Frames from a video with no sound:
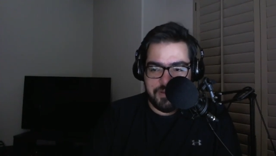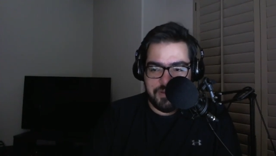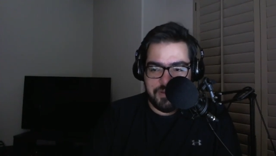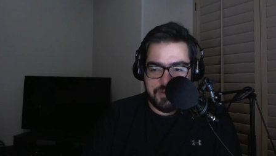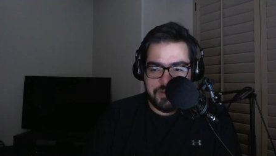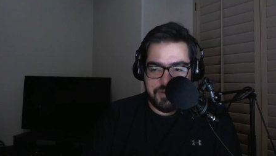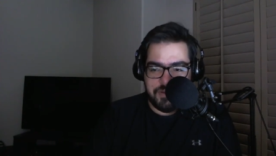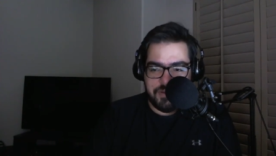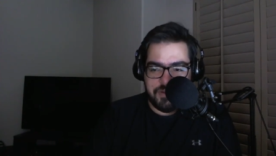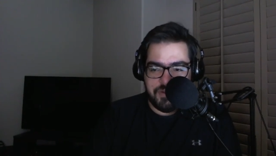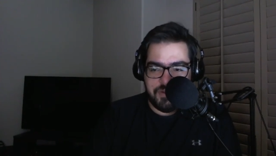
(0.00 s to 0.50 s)

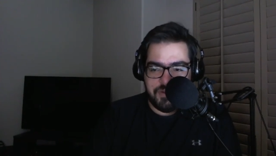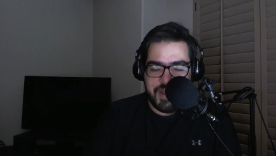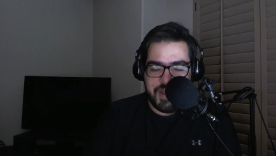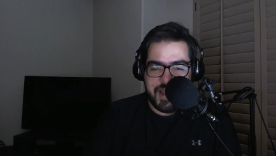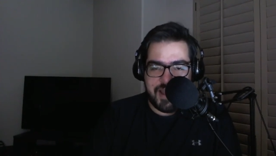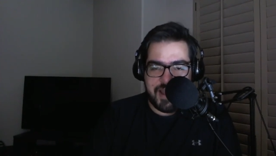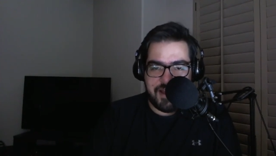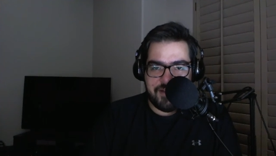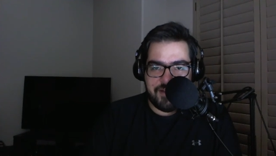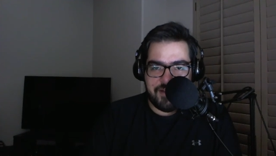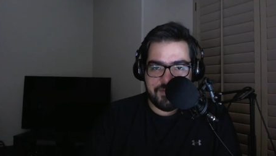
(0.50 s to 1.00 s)
You
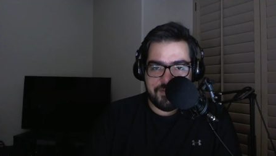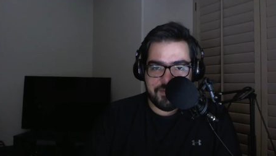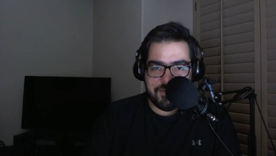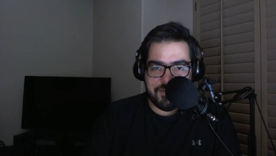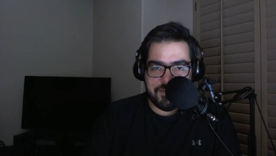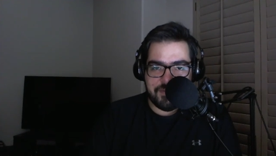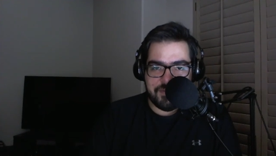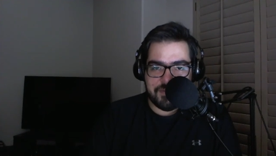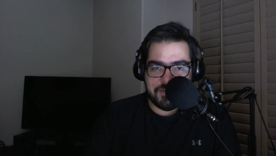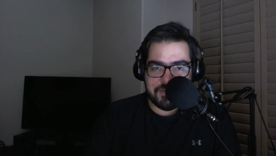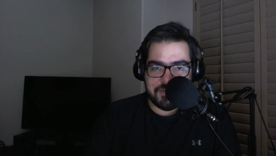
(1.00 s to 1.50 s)
have
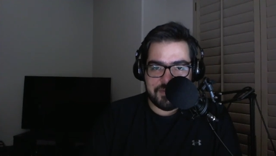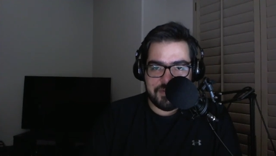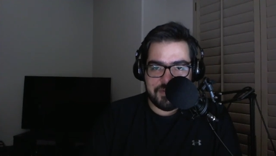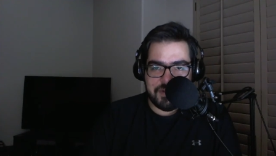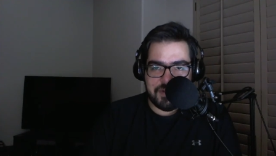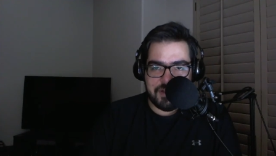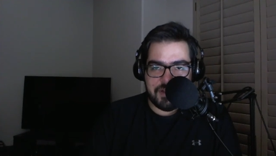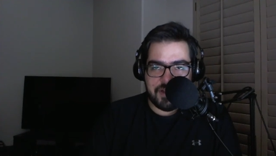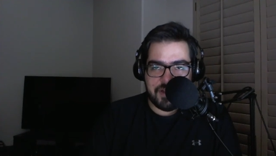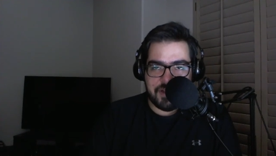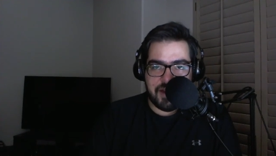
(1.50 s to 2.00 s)

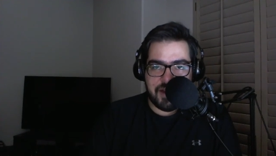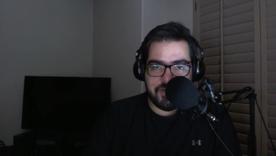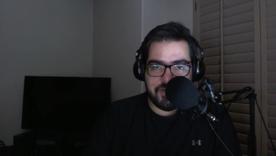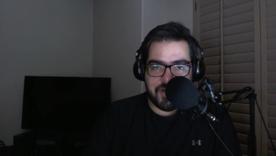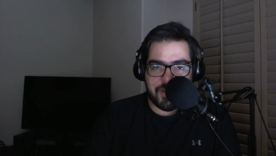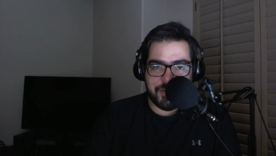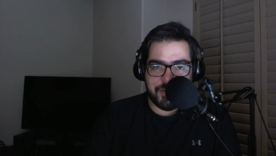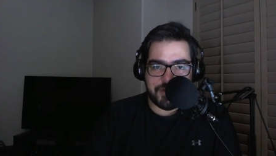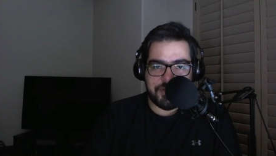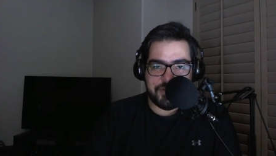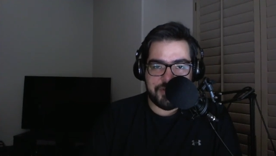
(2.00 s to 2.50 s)
a lot of
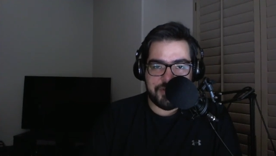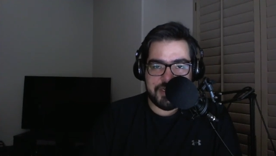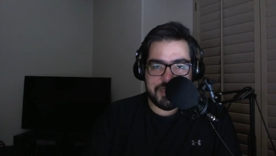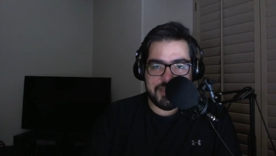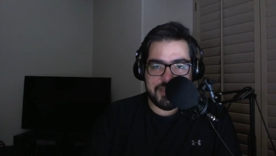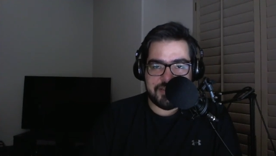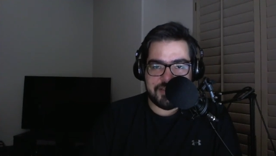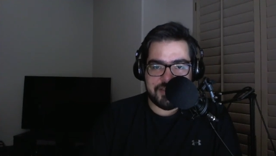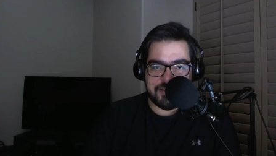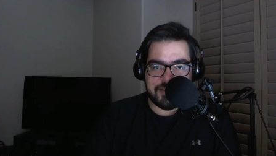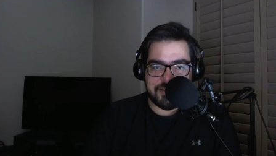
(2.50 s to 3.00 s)

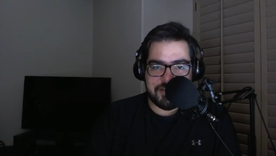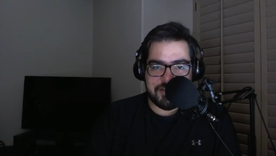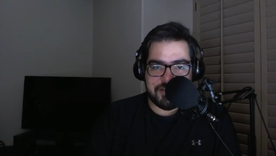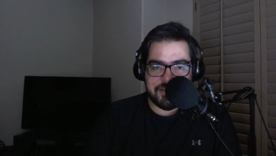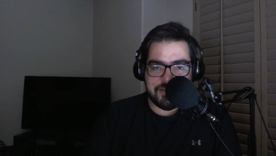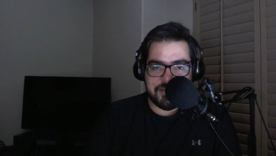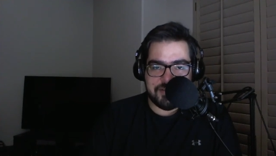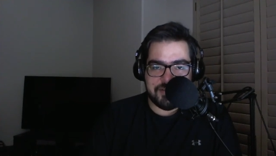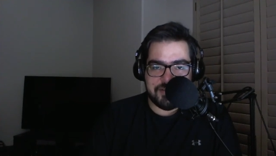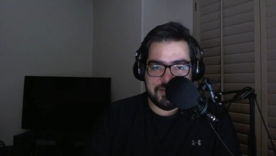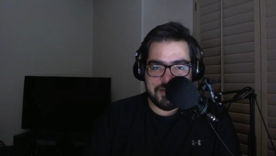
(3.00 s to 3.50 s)
opportunities
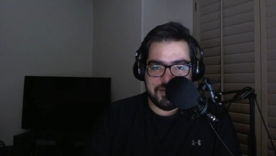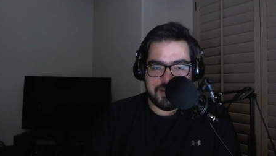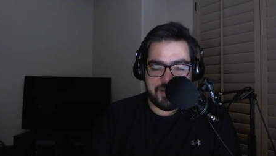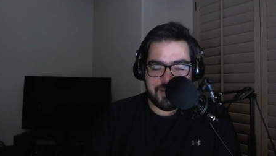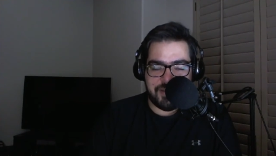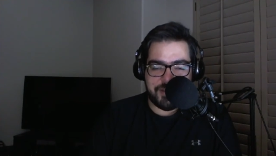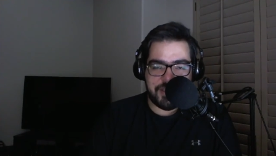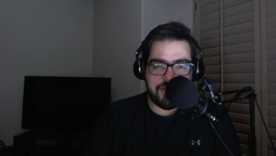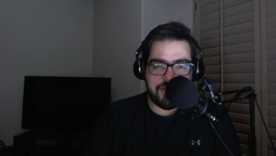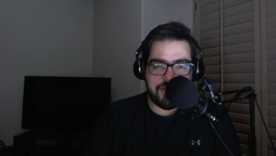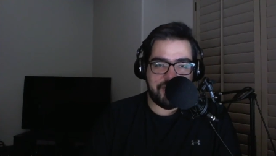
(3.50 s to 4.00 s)

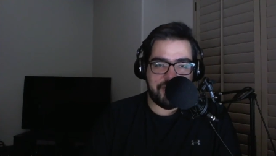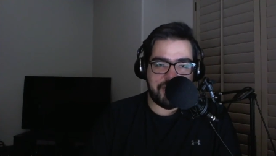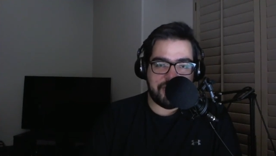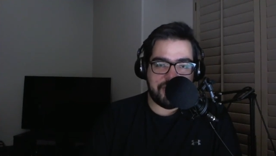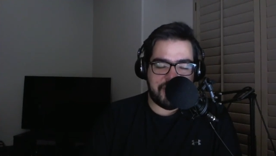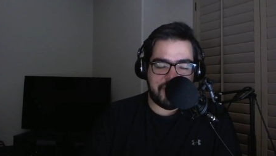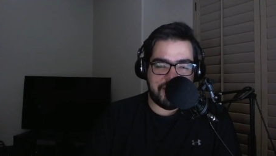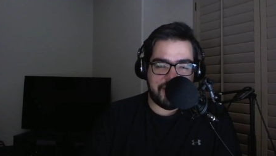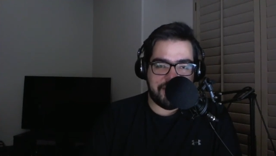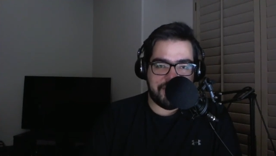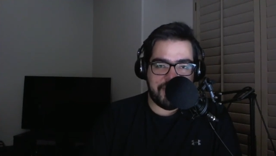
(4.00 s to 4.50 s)
coming to you in your
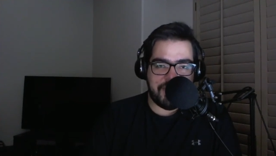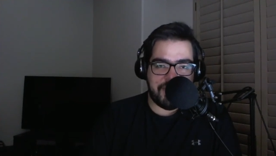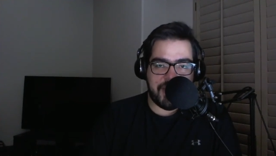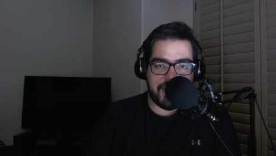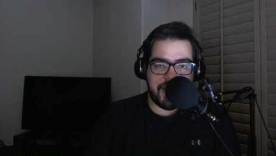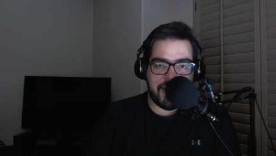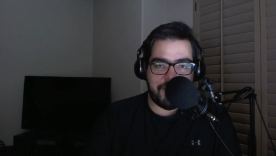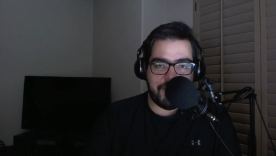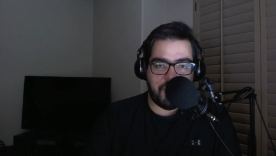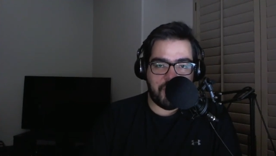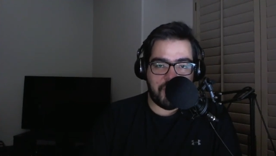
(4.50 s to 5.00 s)
life. They may
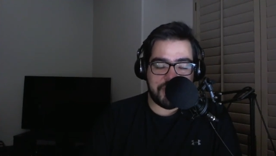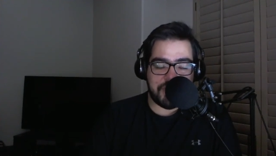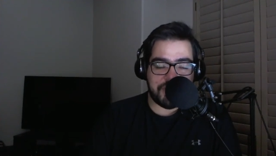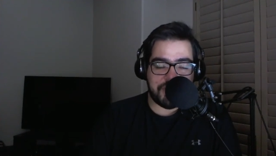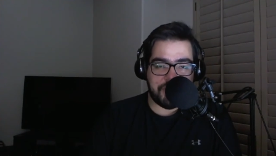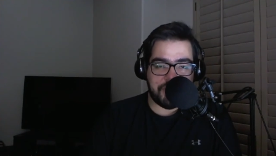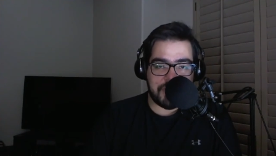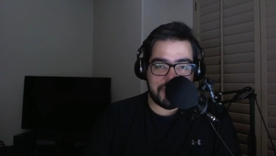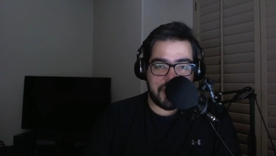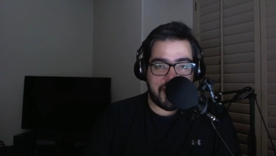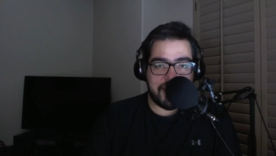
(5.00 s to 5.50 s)
not be ones you
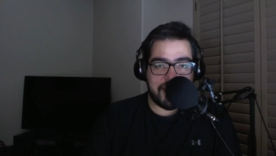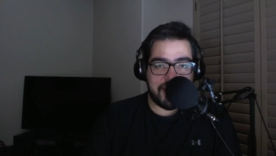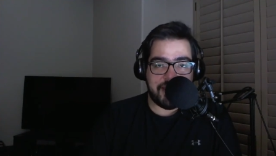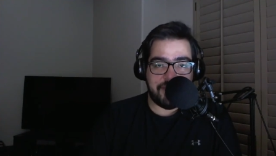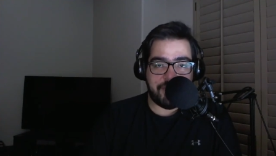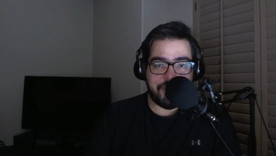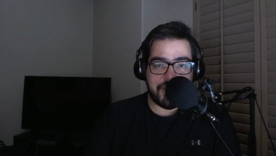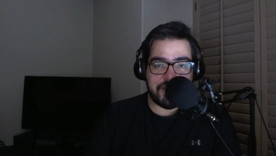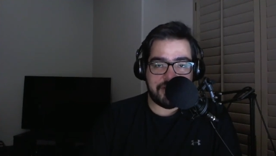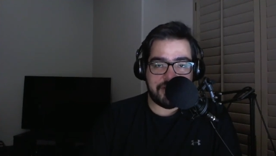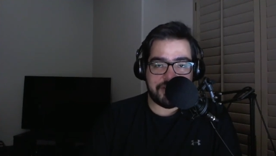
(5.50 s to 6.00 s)
like,
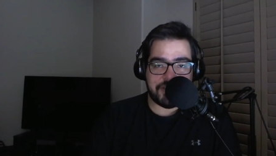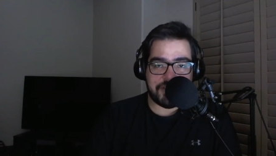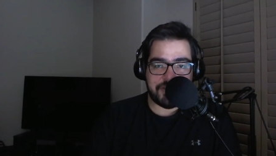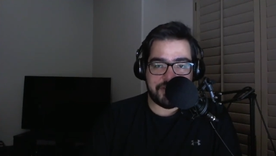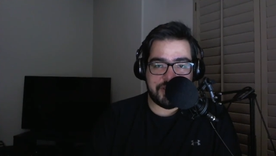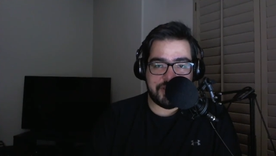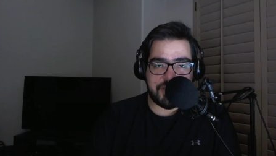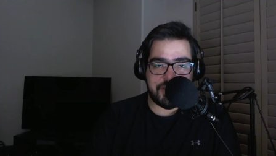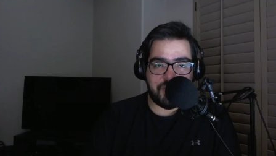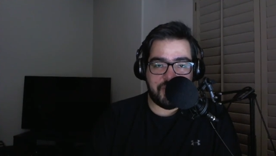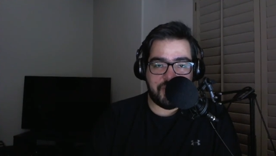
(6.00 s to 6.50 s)
but they're
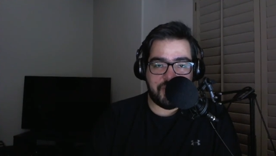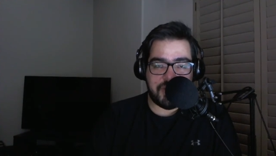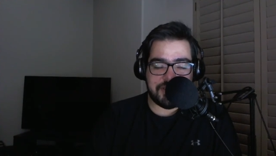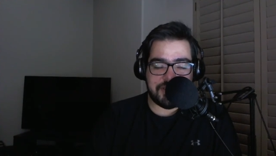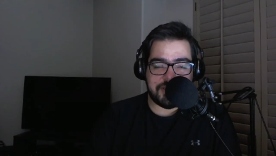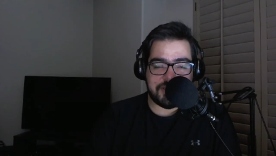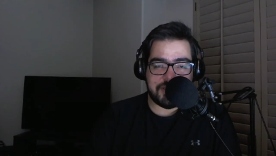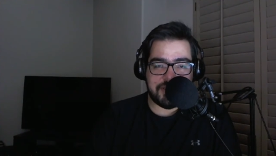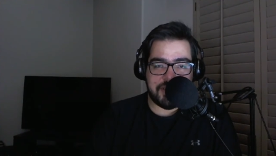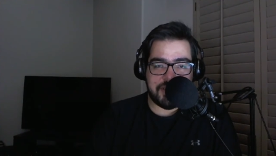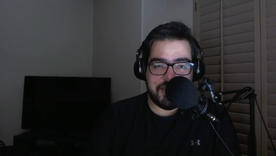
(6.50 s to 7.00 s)
certainly
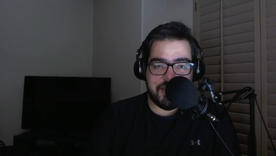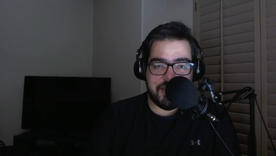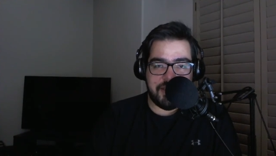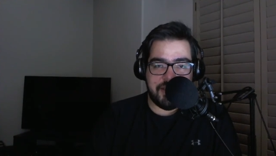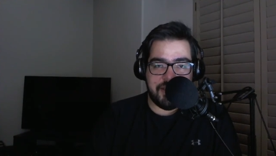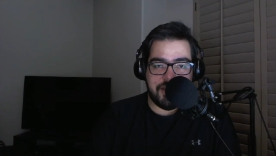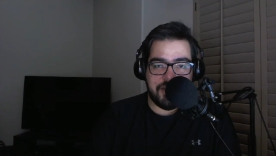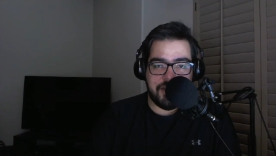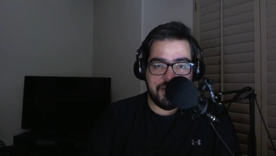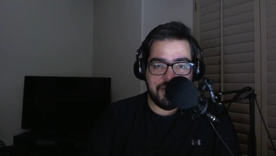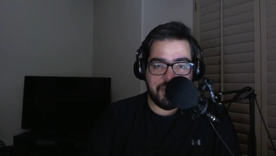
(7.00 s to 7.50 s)
ones
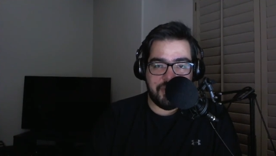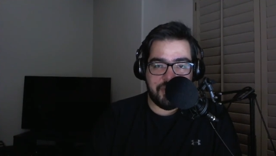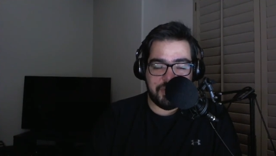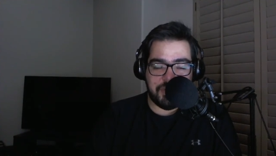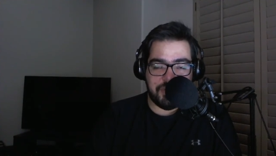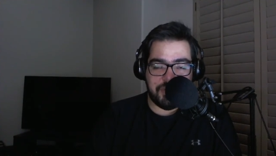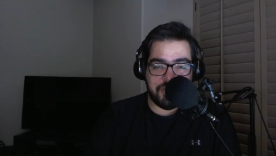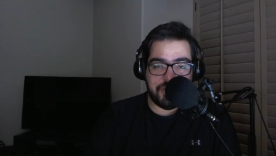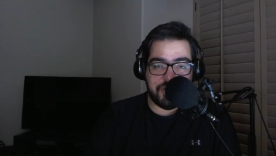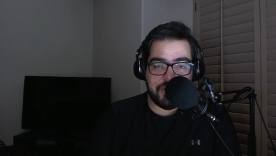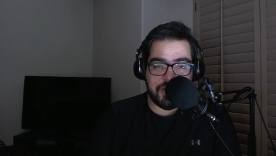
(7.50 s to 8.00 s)
you would
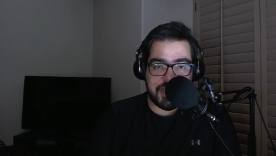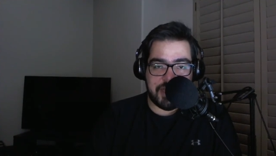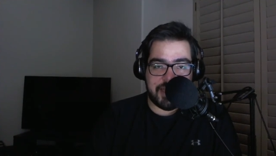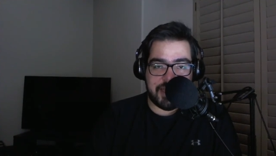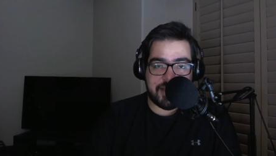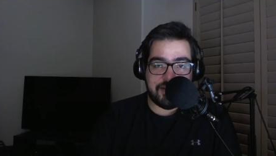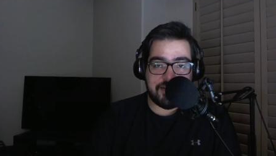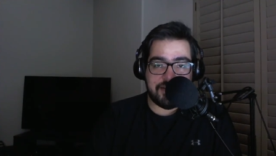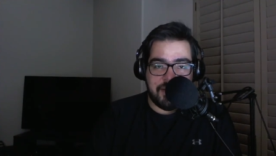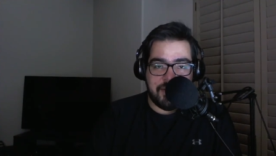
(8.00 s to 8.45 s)
do good at.